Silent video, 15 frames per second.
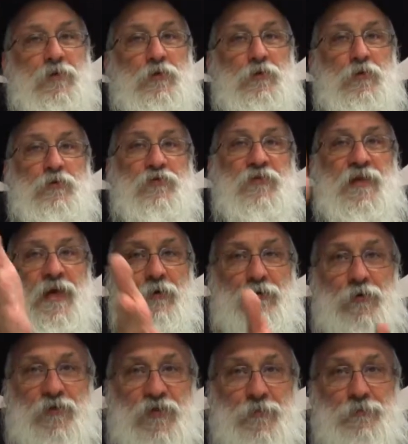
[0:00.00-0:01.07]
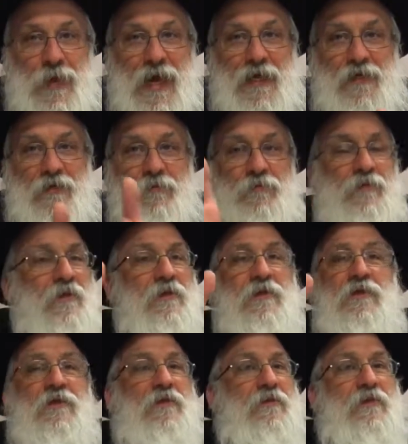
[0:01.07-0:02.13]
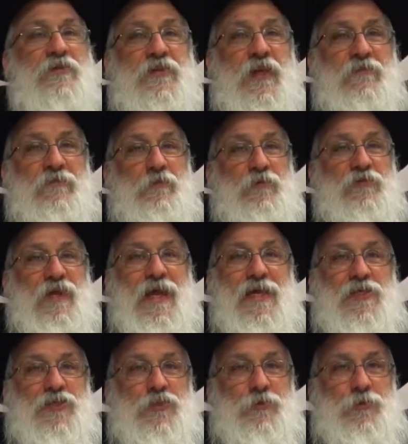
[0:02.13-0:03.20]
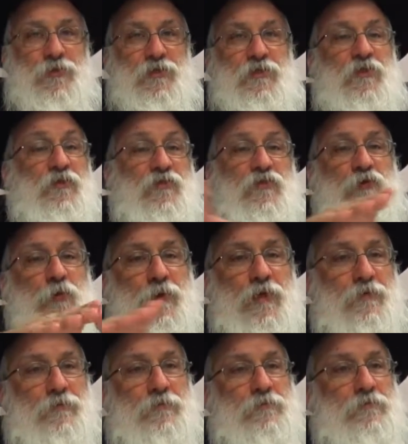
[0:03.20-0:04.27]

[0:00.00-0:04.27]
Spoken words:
know, goes narrow at the bottom. The teva was actually square.